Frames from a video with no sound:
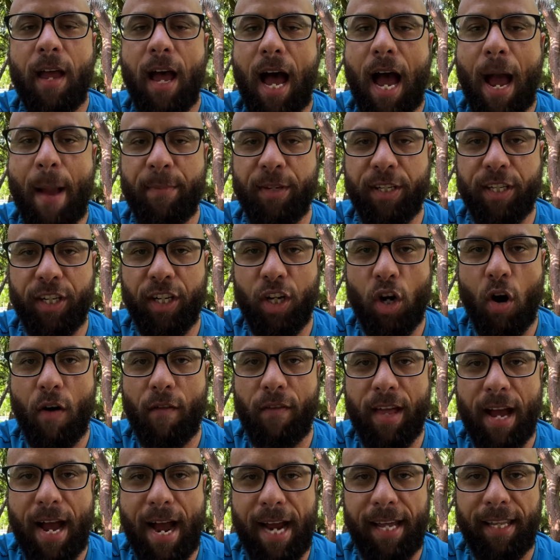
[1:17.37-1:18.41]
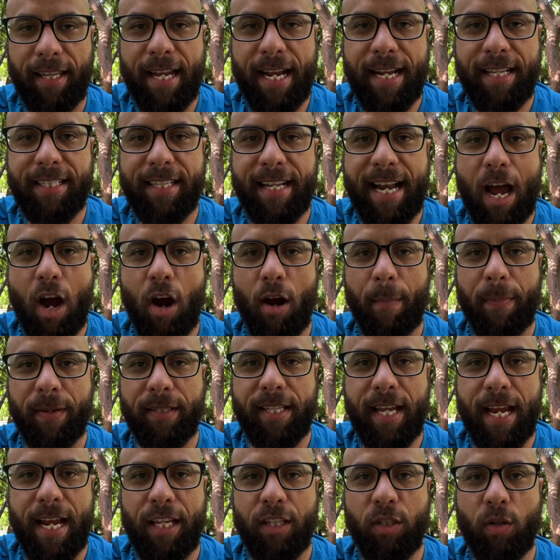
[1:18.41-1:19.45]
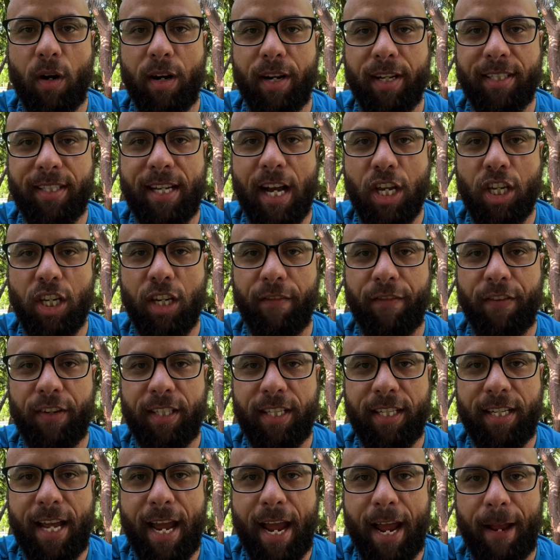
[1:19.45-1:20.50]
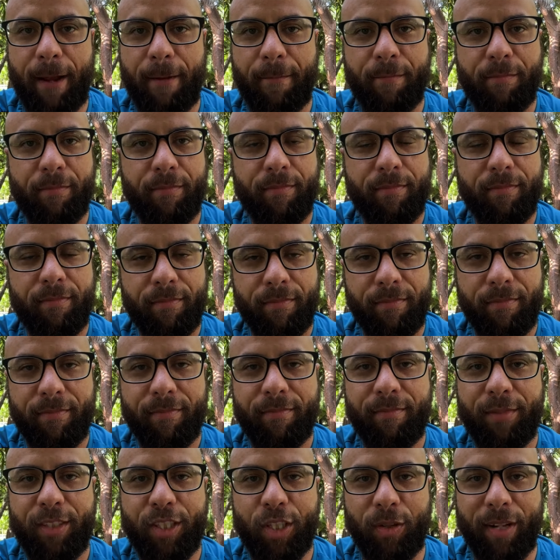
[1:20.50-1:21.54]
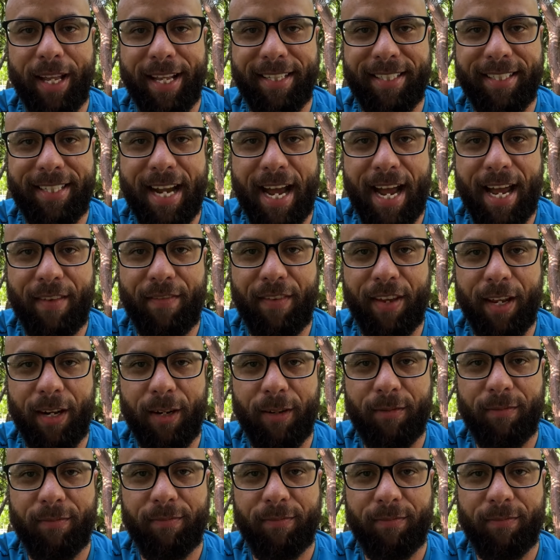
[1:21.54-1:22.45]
I'm just gonna go over the highlights and how it pertains to our discussion for today. So let's dive in.